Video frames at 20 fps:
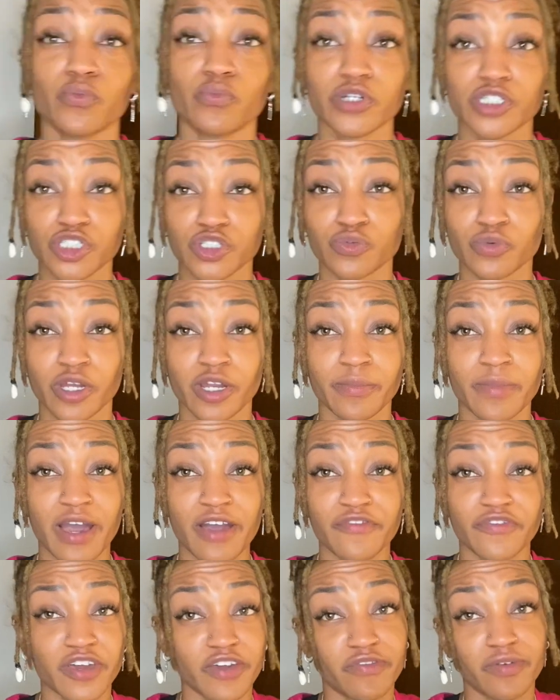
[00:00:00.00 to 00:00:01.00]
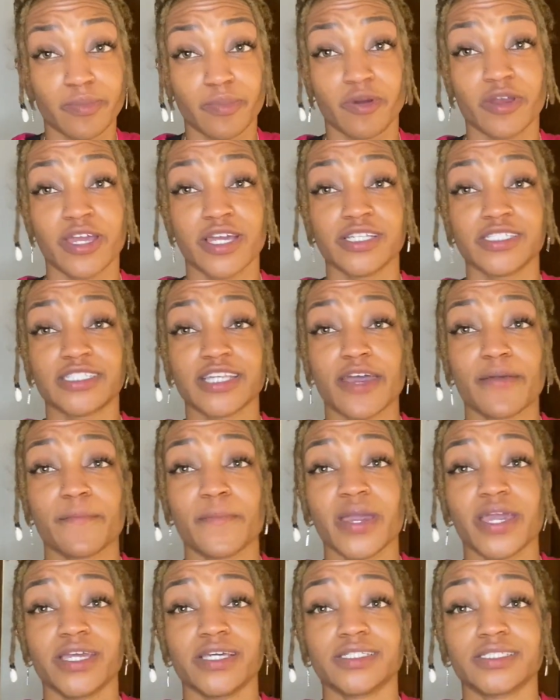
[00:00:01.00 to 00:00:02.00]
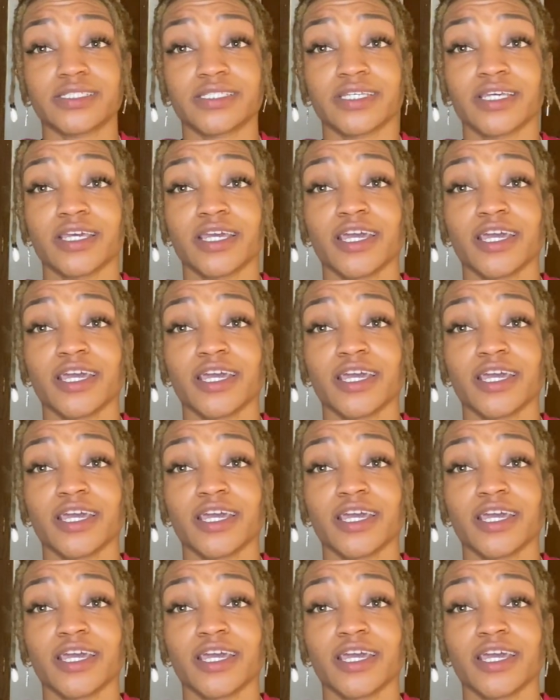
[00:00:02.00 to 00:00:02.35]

which is one of my favorite brands that makes